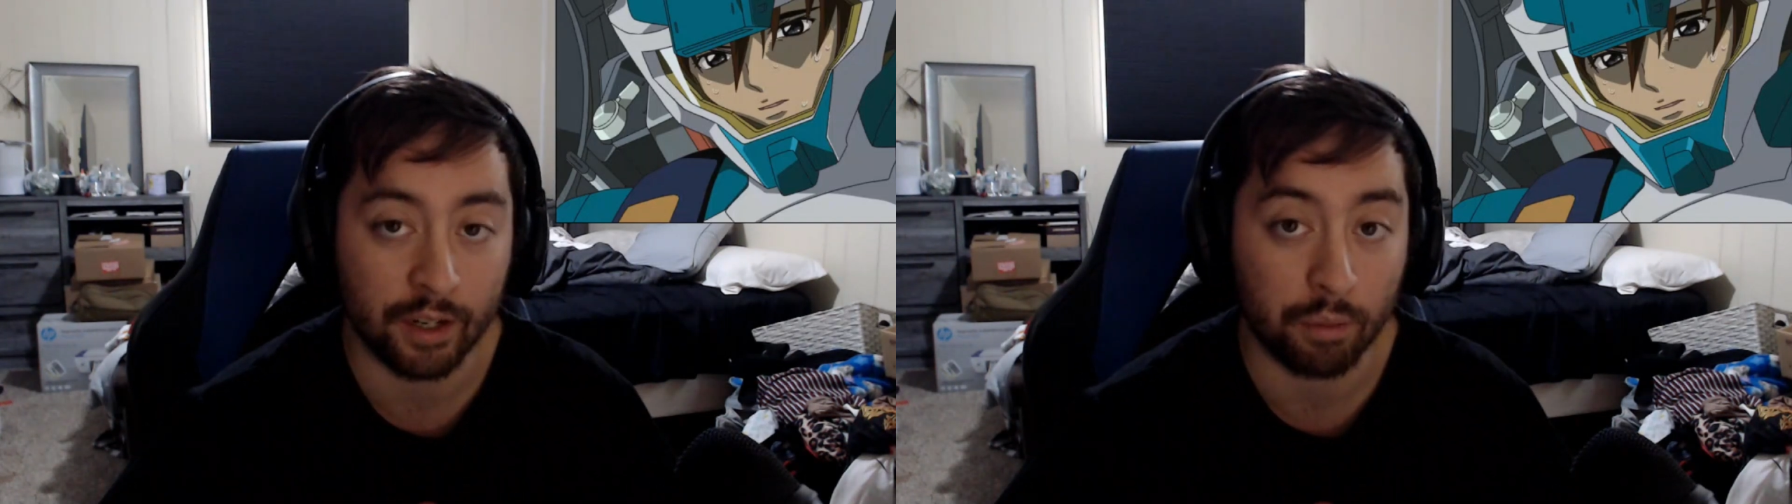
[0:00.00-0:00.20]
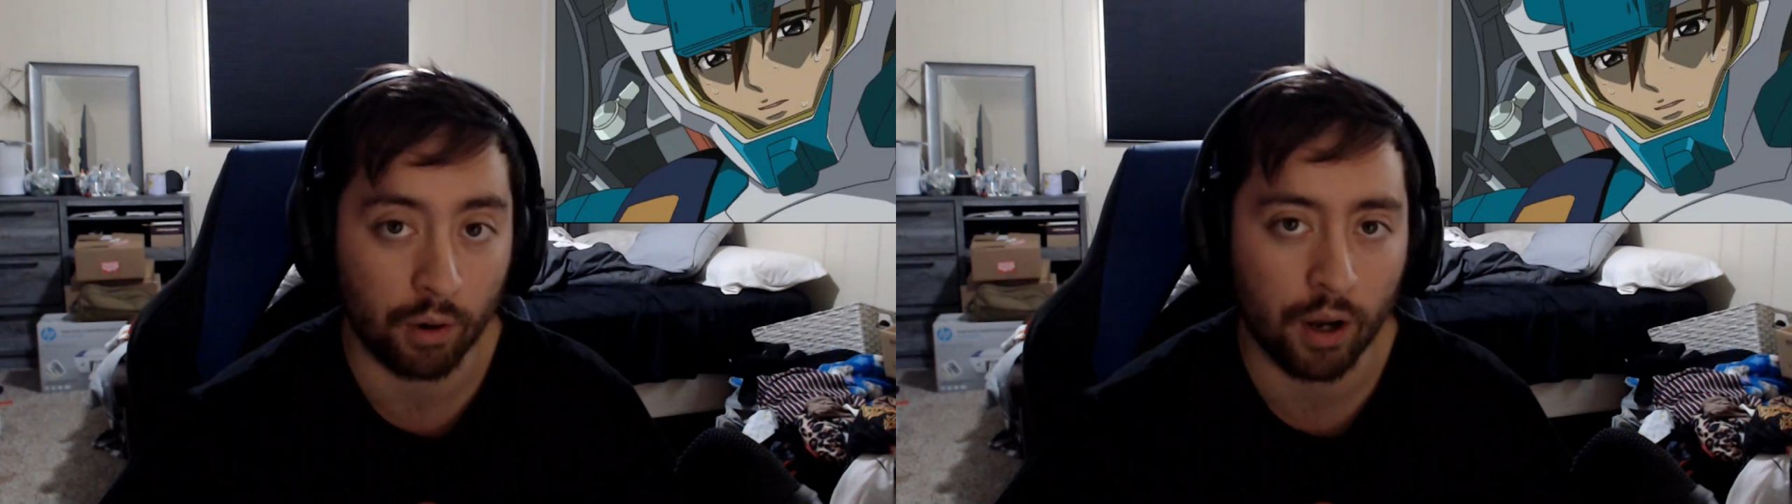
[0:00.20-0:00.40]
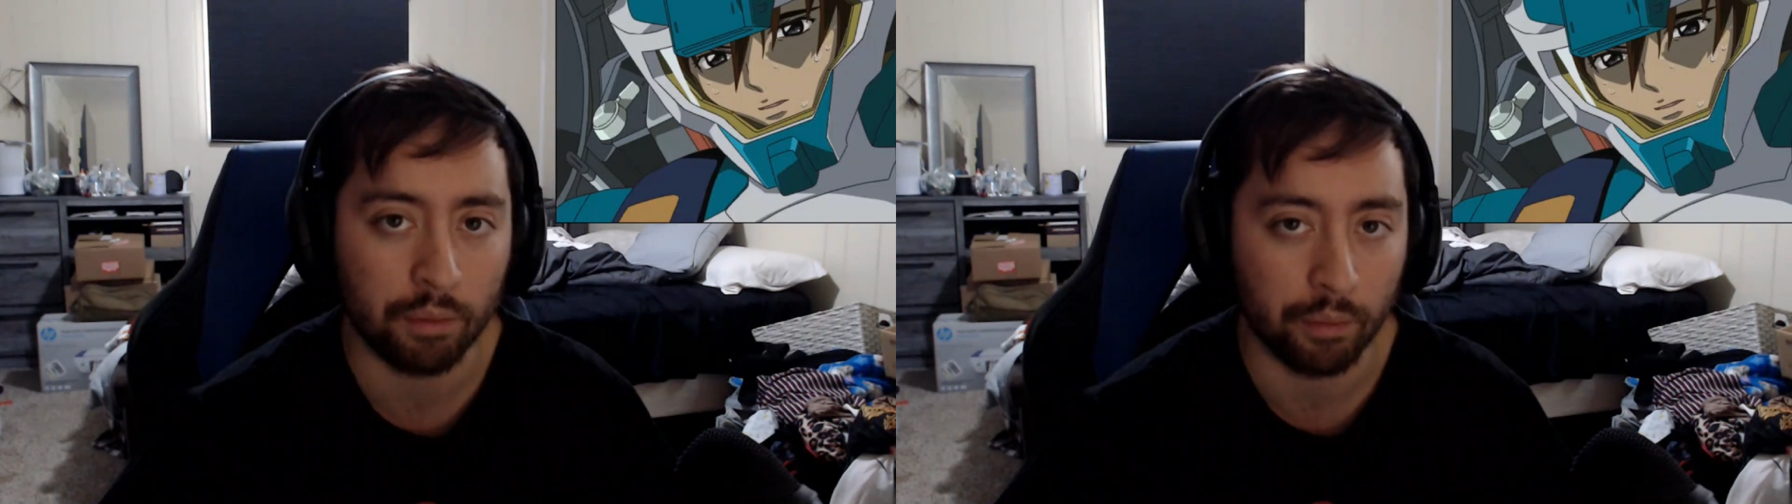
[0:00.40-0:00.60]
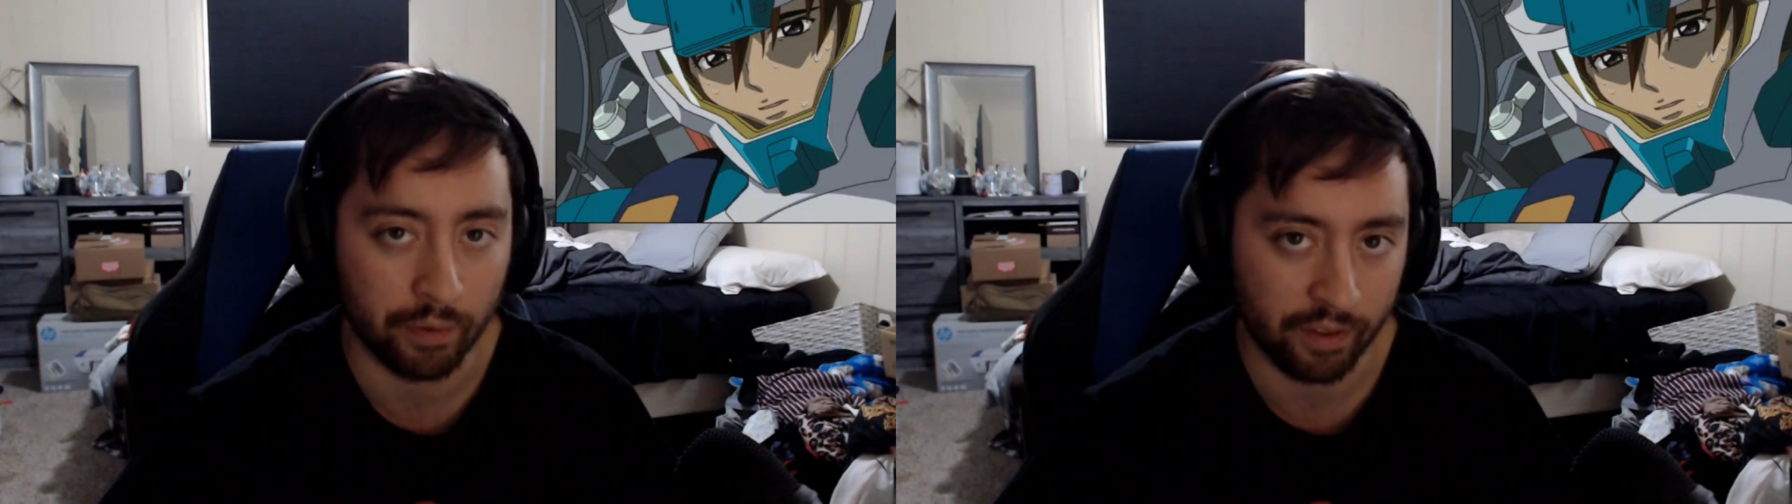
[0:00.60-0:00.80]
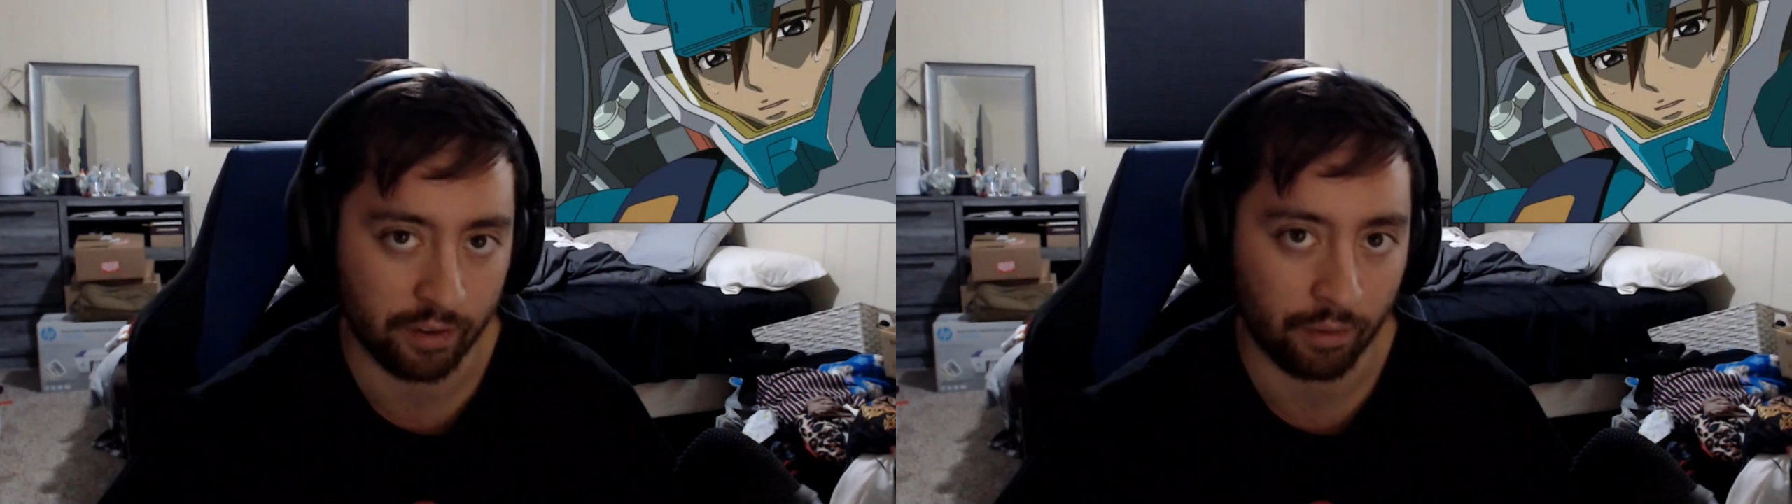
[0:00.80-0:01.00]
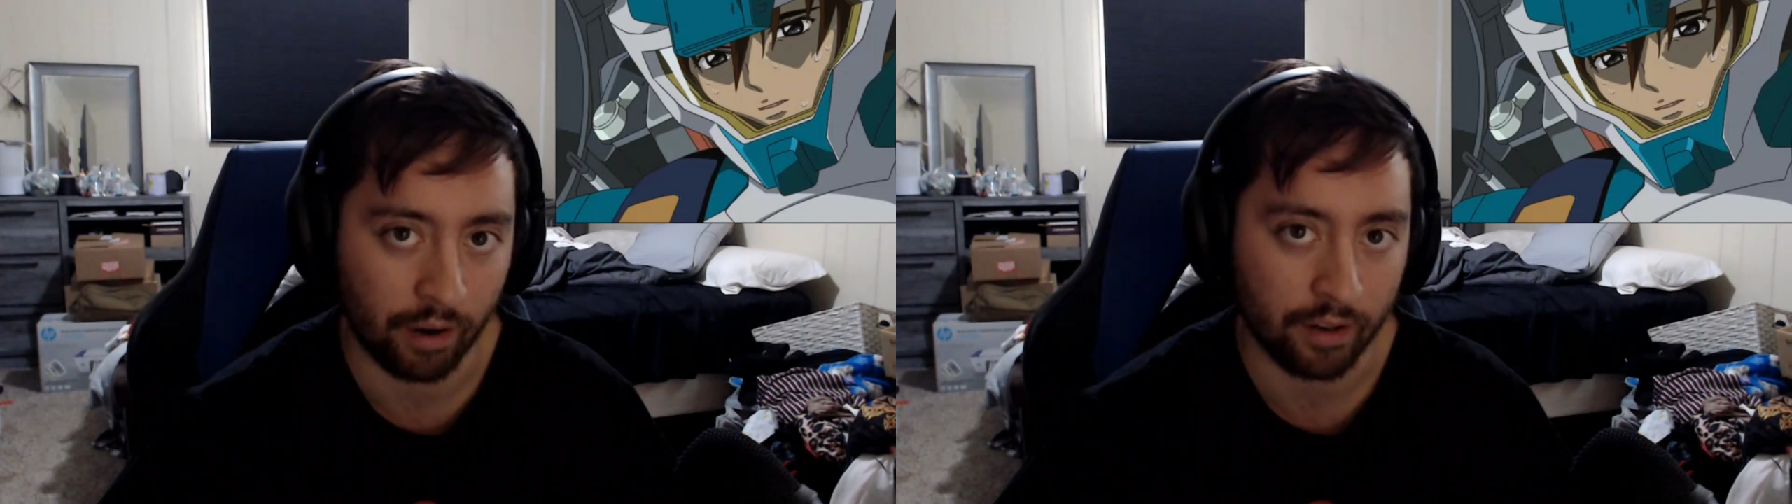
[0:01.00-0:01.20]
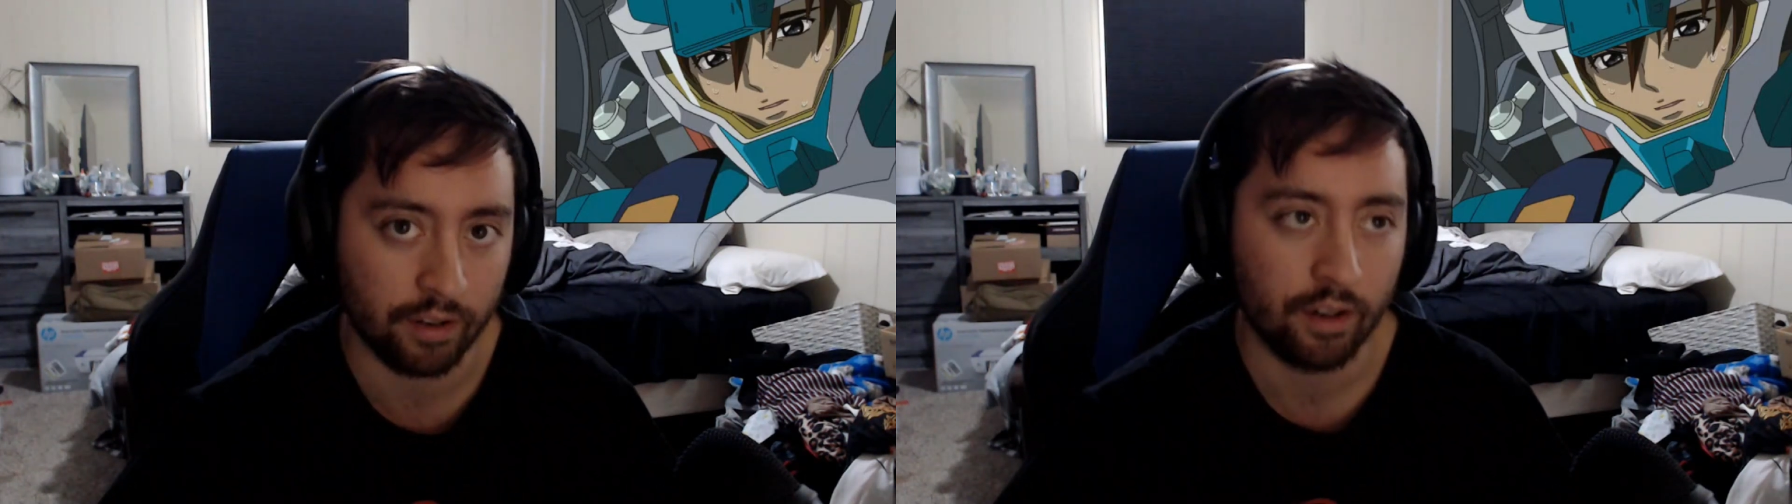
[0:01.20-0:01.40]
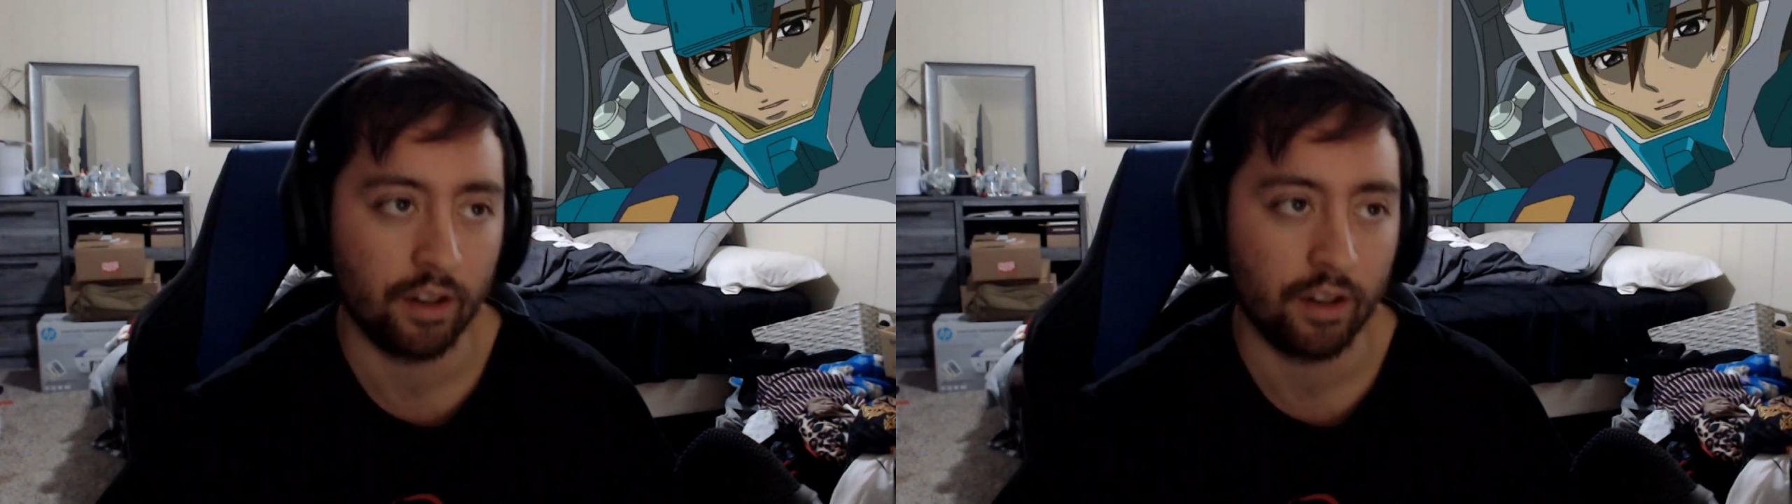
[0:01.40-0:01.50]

a problem with it, right?